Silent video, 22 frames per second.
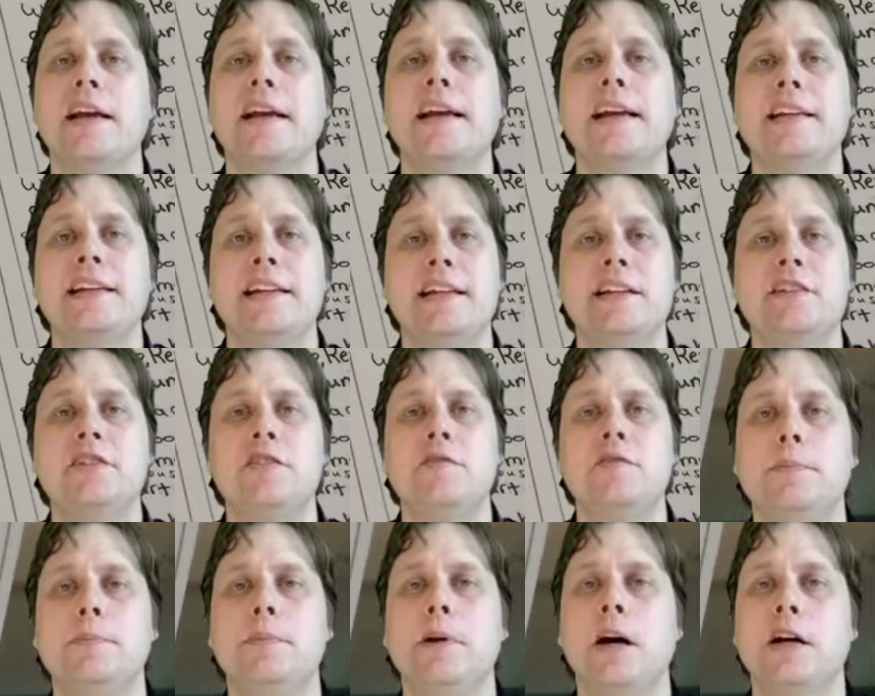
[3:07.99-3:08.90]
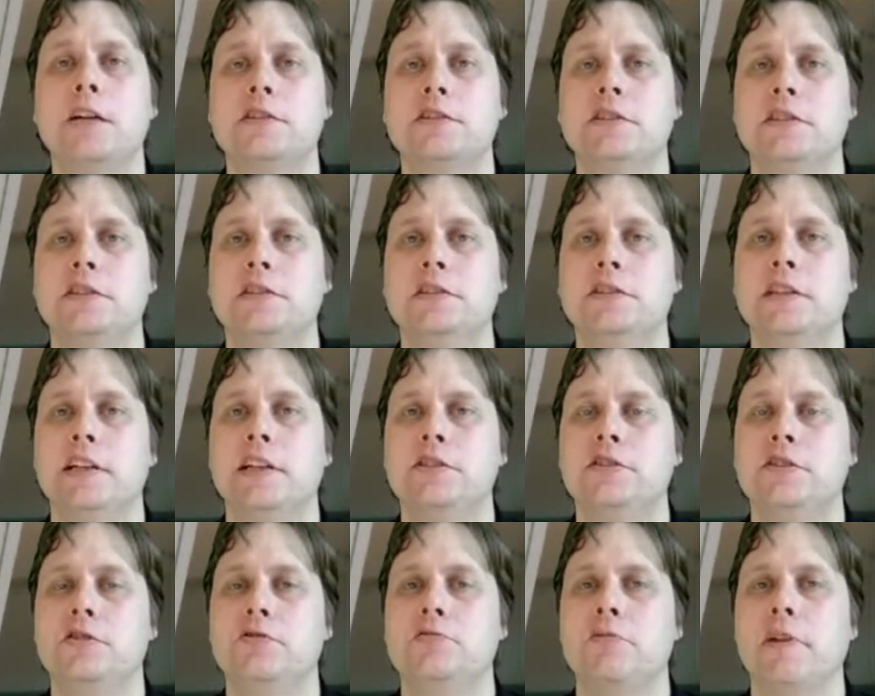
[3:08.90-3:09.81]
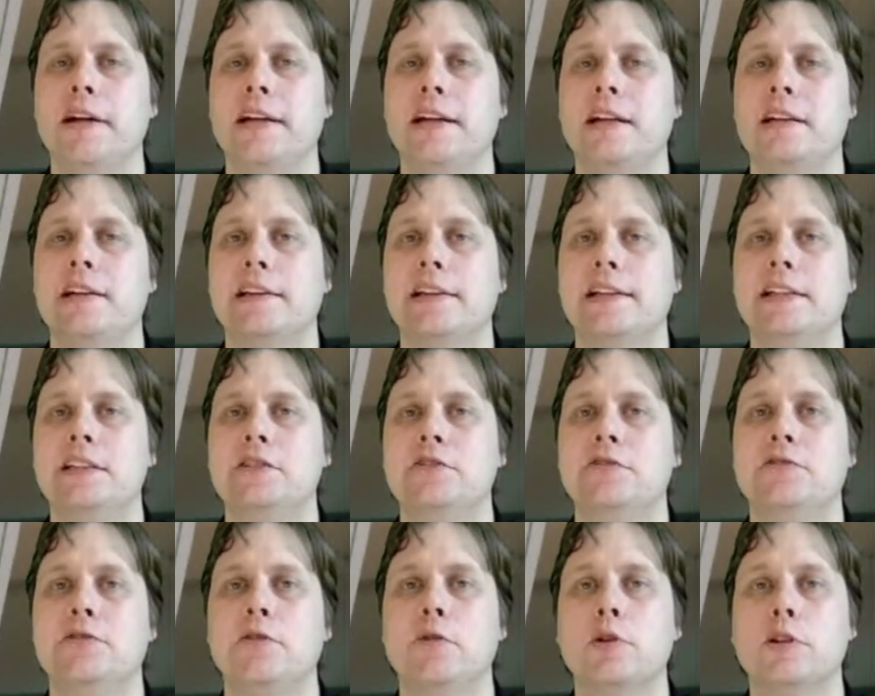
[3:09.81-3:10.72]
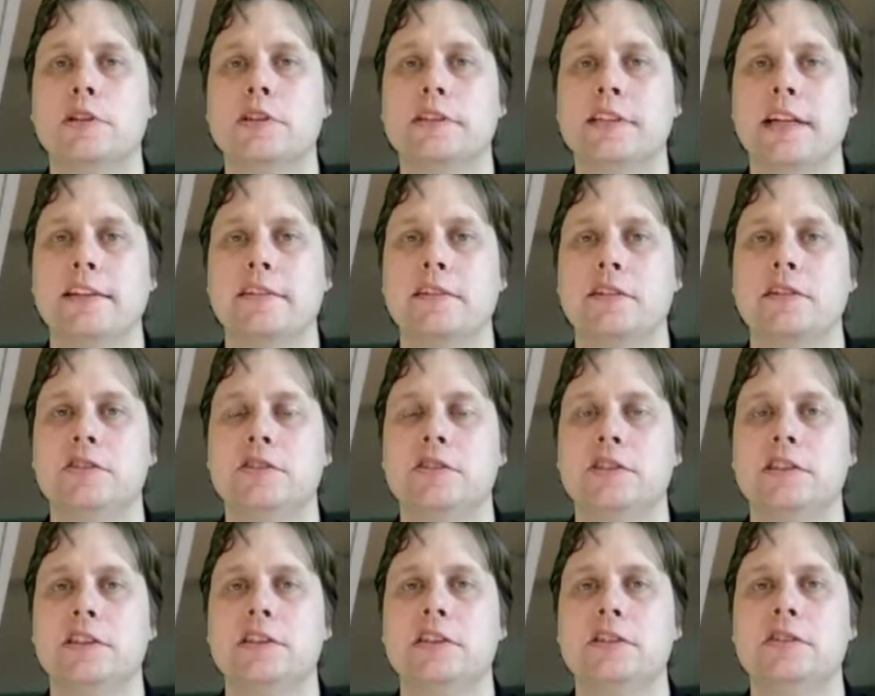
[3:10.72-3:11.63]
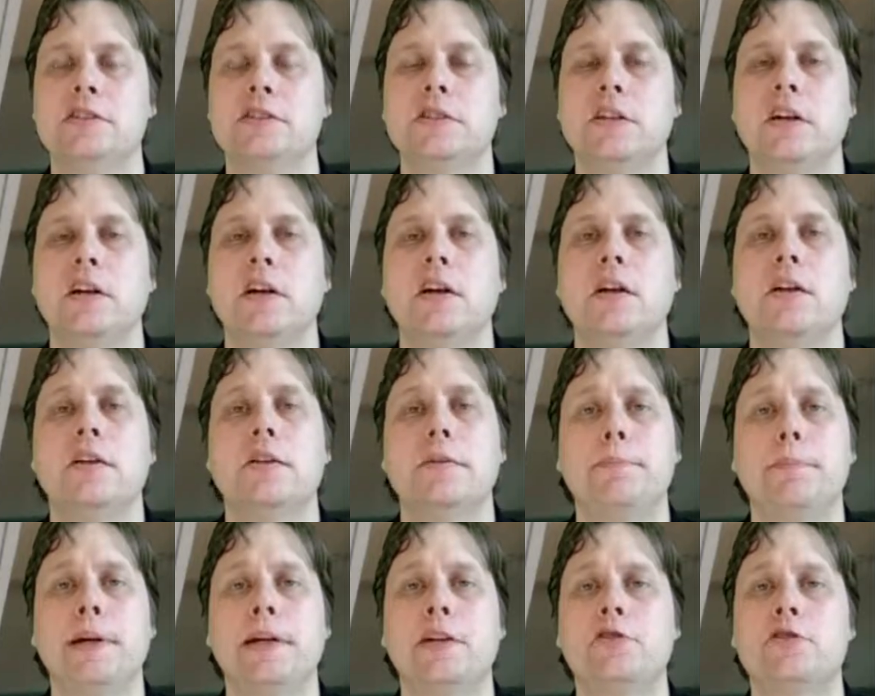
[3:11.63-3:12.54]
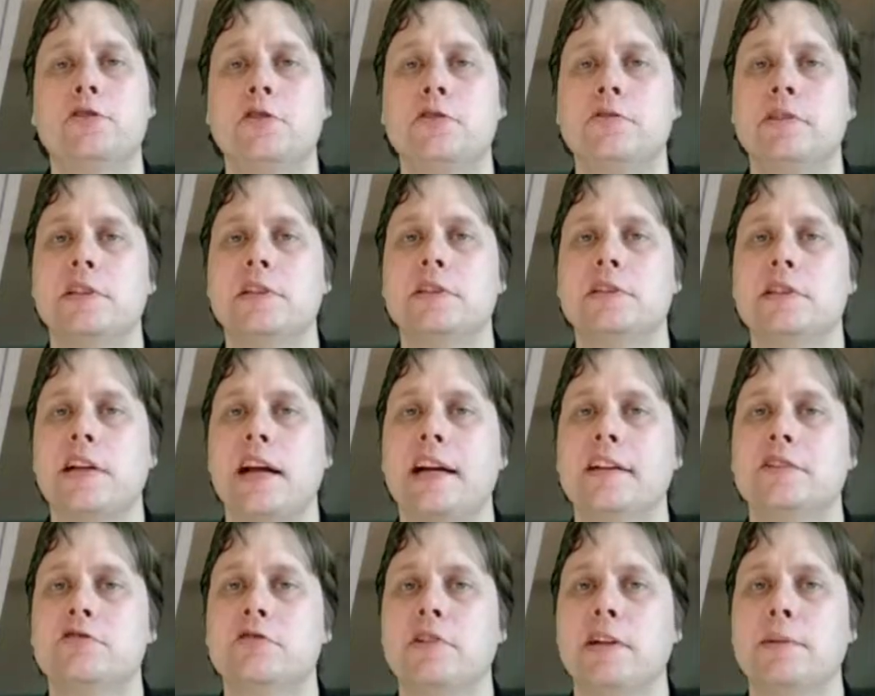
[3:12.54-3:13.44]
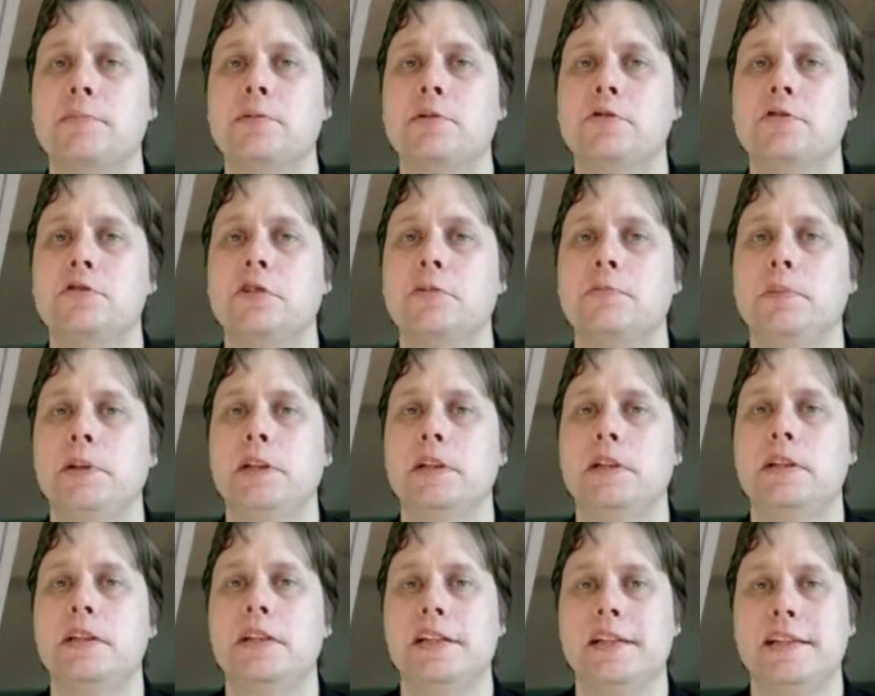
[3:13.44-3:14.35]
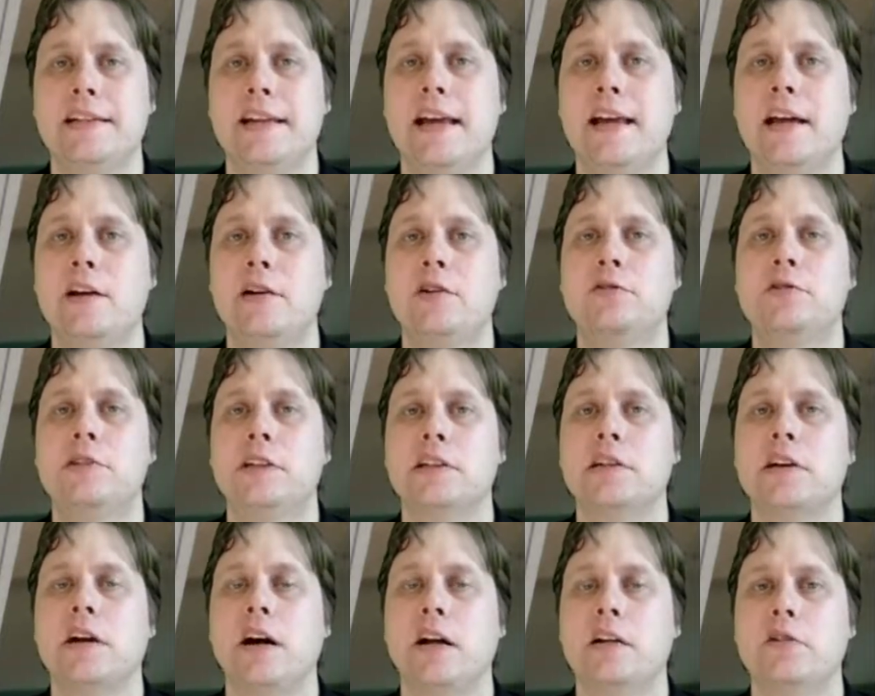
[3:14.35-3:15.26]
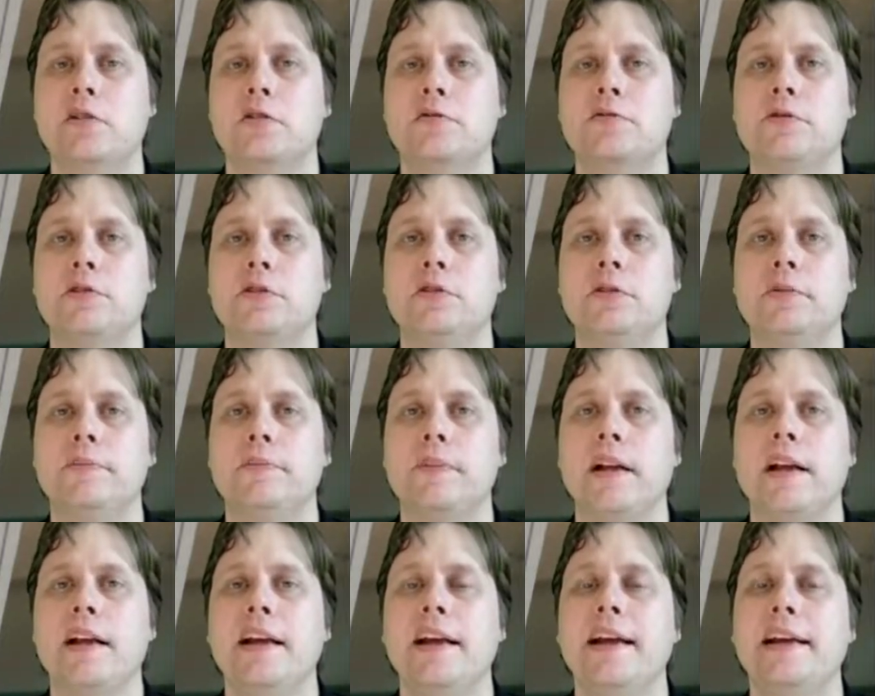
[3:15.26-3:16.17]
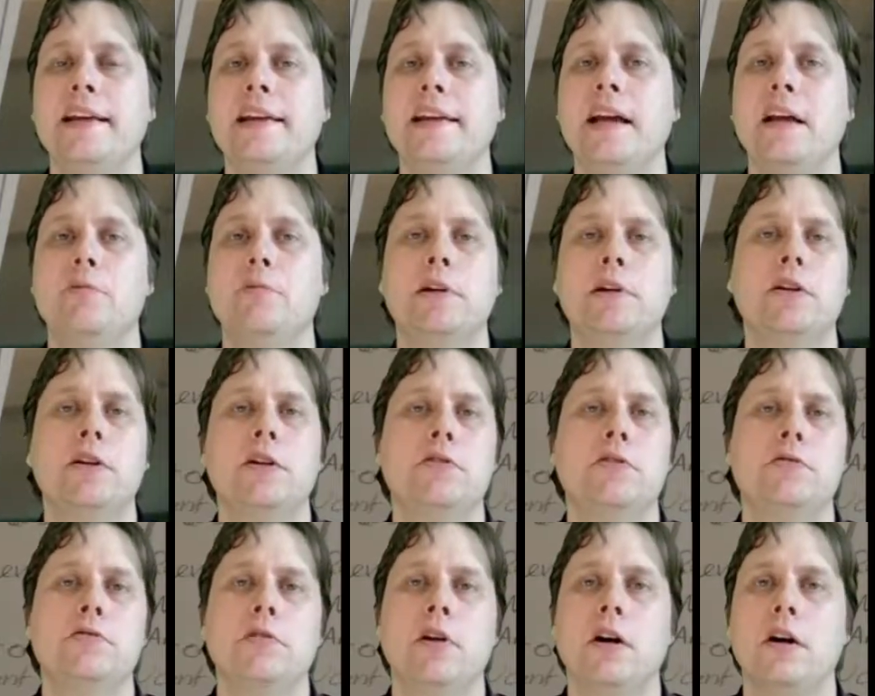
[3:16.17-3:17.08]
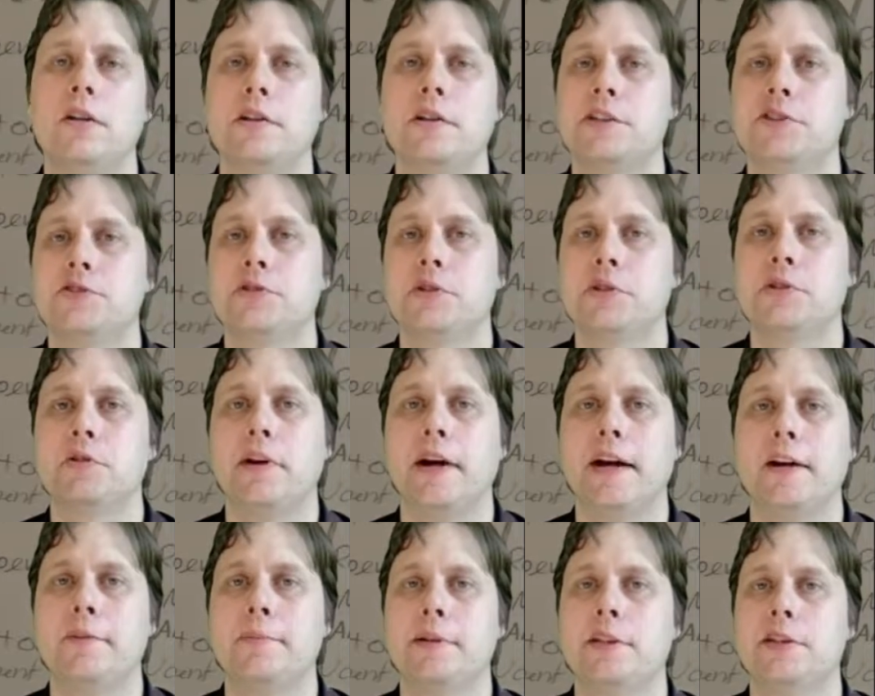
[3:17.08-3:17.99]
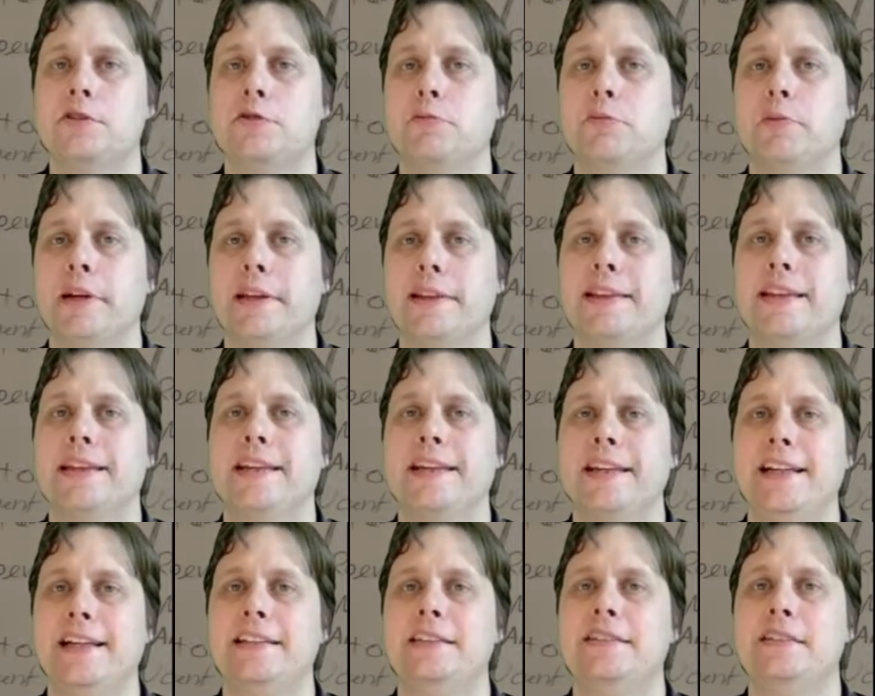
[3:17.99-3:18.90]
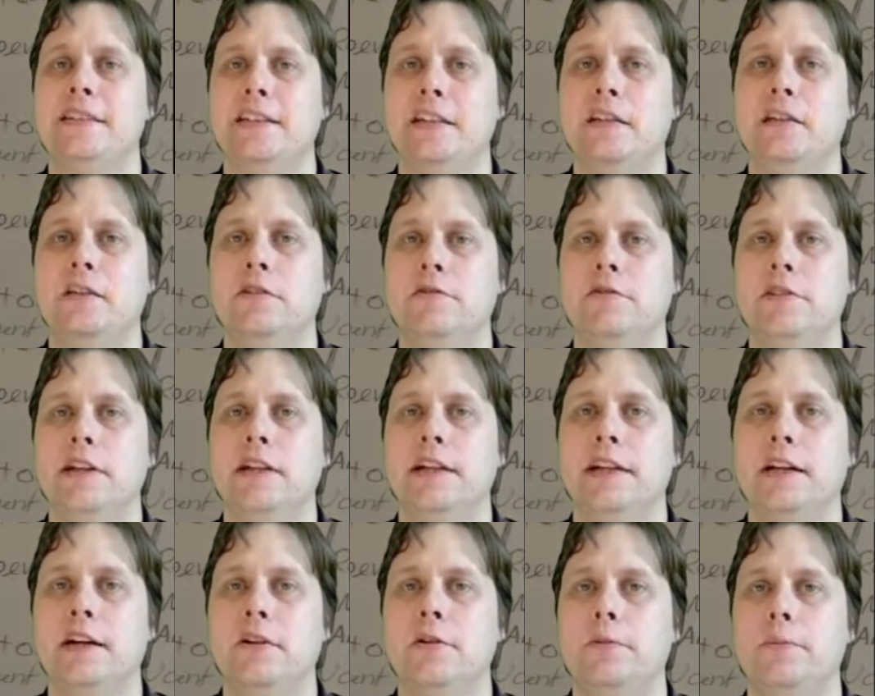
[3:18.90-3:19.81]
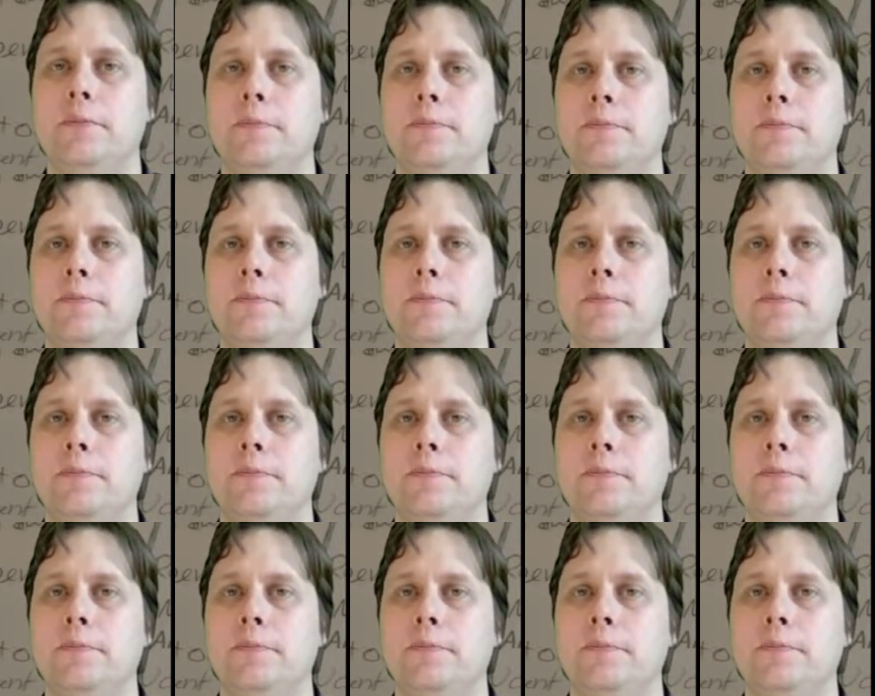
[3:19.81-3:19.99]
In each boxes, they should write at least 4 sentences. The picture of the skyscraper should be detailed and colorful. And again, we go through all these requirements with the kids in the video.